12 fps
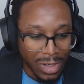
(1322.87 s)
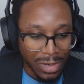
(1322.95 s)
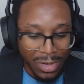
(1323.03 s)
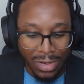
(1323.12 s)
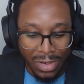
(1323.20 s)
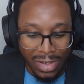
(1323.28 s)

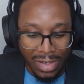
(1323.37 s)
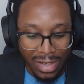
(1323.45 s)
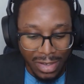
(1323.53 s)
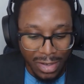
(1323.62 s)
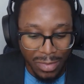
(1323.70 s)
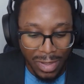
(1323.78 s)
art could
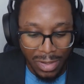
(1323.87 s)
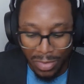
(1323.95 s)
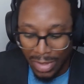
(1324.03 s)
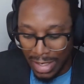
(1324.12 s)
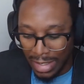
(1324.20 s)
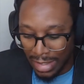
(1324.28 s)
could be
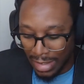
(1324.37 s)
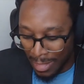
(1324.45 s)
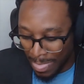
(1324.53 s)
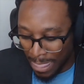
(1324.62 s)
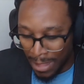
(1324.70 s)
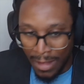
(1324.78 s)
created.
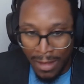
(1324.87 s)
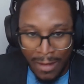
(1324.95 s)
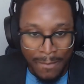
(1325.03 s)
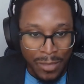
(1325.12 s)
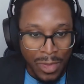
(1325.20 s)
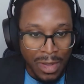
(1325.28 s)

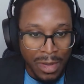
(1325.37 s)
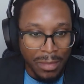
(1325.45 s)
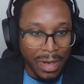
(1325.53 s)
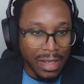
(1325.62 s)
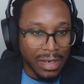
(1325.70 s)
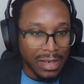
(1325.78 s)

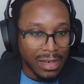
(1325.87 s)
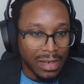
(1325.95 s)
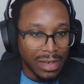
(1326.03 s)
But